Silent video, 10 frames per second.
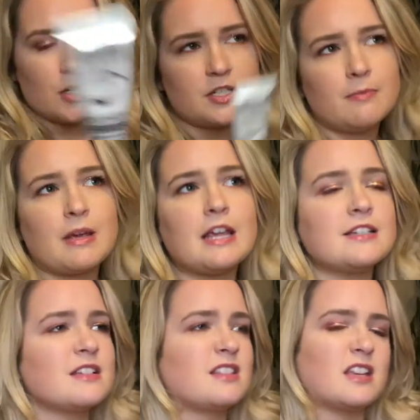To me, it
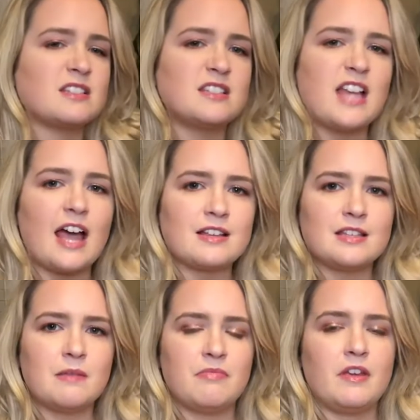does the exact
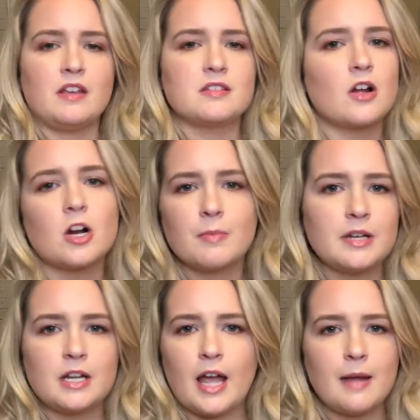same thing as the Urban
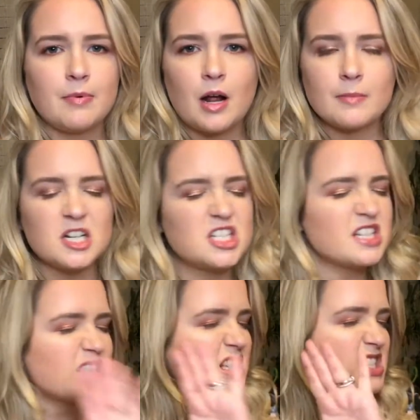Decay primer. It does
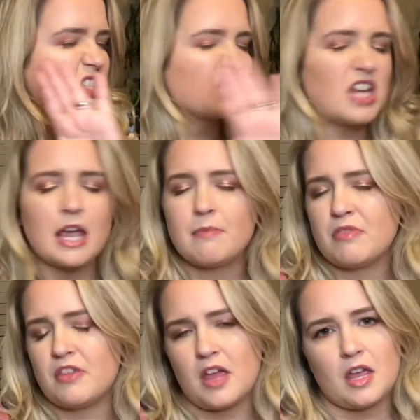the same
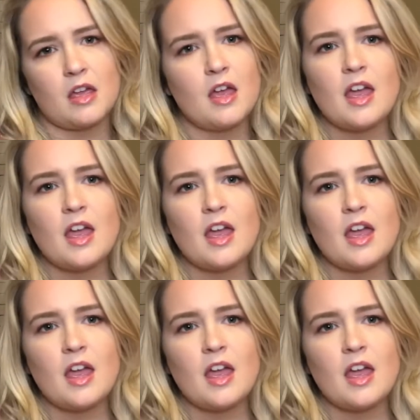thing.